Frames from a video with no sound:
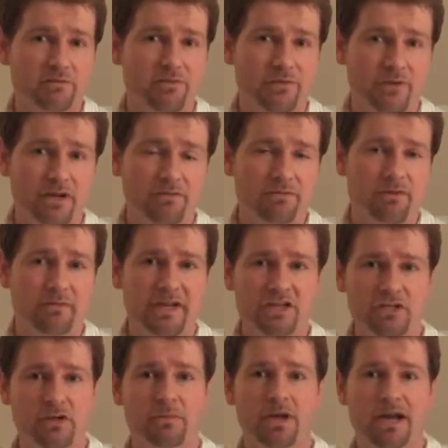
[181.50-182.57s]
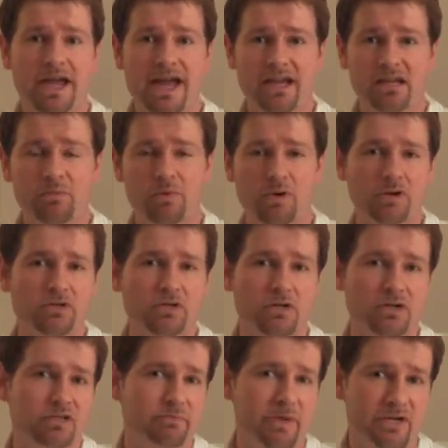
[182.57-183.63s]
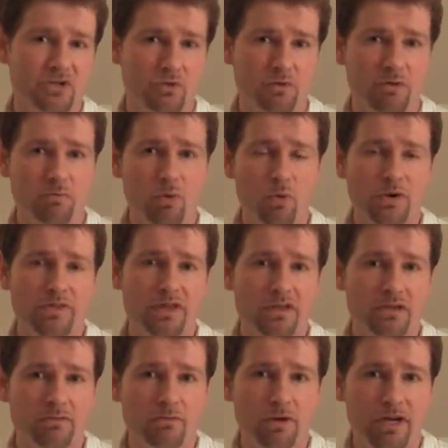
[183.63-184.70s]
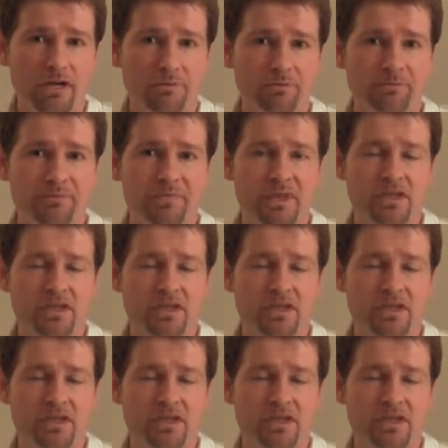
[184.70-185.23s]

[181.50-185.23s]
some free information about acupuncture, a special report that you've written,